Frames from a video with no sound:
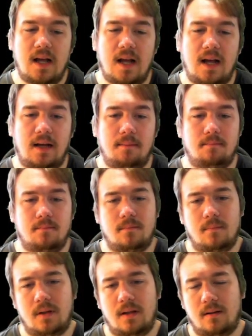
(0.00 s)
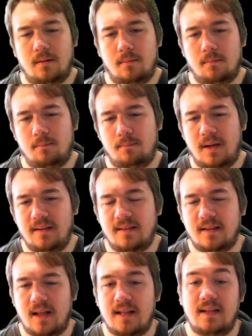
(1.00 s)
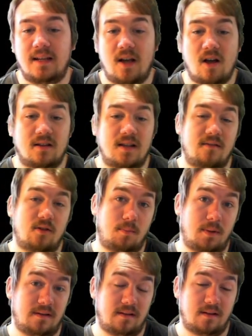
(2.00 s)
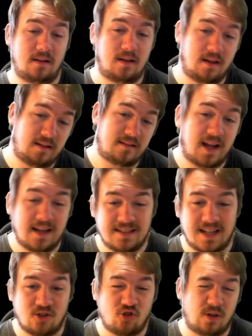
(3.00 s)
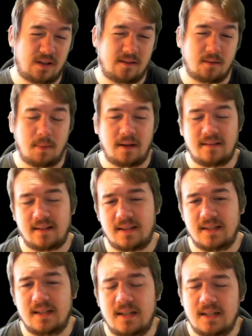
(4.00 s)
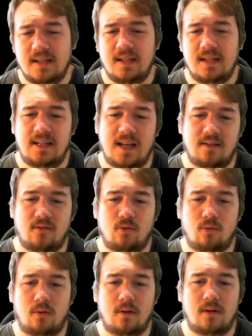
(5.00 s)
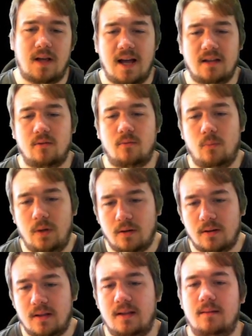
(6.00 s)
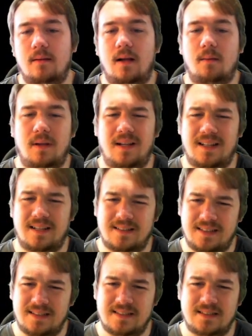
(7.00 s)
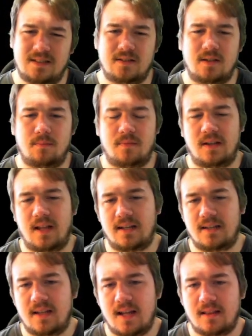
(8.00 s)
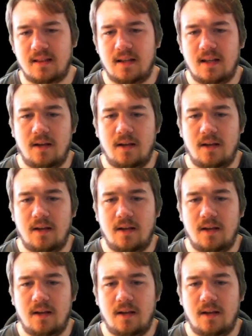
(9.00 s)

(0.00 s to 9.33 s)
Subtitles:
And he can't develop his knight naturally, so basically he has to kind of weirdly play like this or something like that.